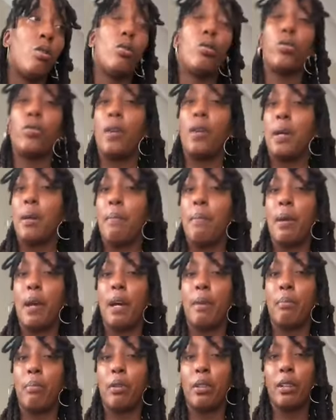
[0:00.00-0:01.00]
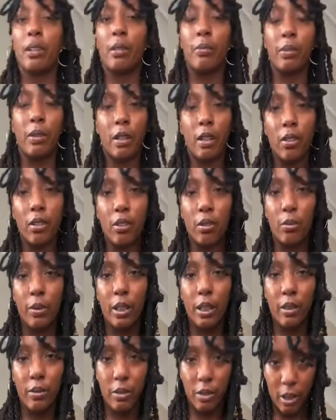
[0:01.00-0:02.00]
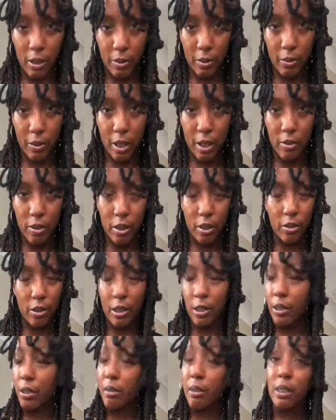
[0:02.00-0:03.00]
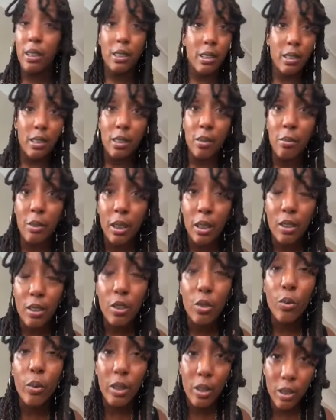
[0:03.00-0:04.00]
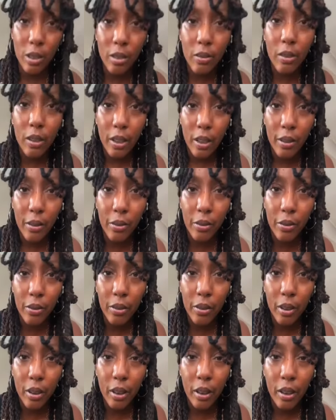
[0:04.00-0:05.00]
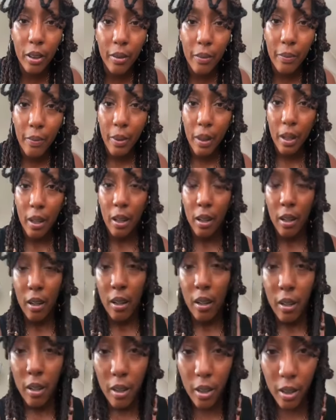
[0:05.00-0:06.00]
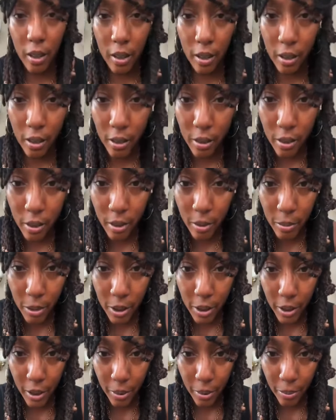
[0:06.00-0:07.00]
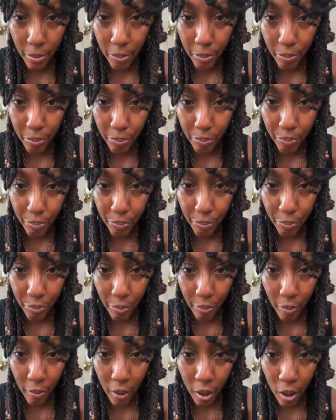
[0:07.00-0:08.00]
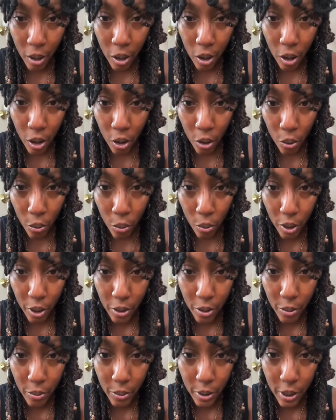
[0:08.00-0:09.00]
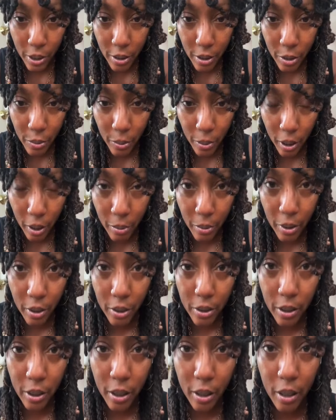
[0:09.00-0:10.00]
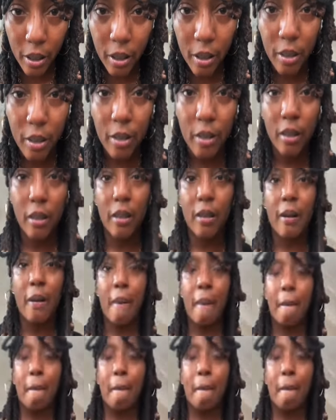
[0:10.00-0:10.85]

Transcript: Or you had a bad breakup and now you don't want to have sex for 5 years. It's crazy to me. It's a waste of life, okay? And let me see. One of the reasons why I'm going to say that, like,